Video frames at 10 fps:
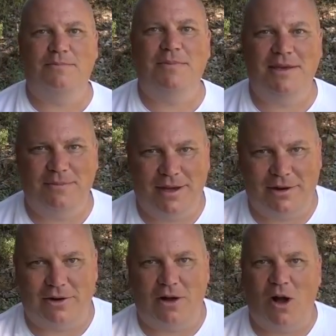being
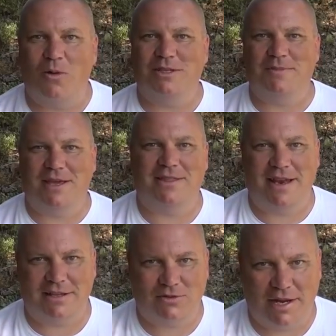better. Always make the
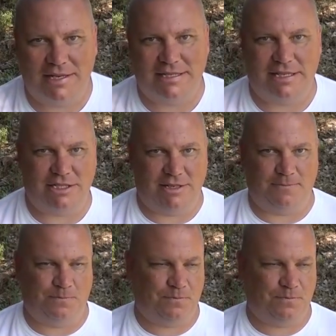next right decision.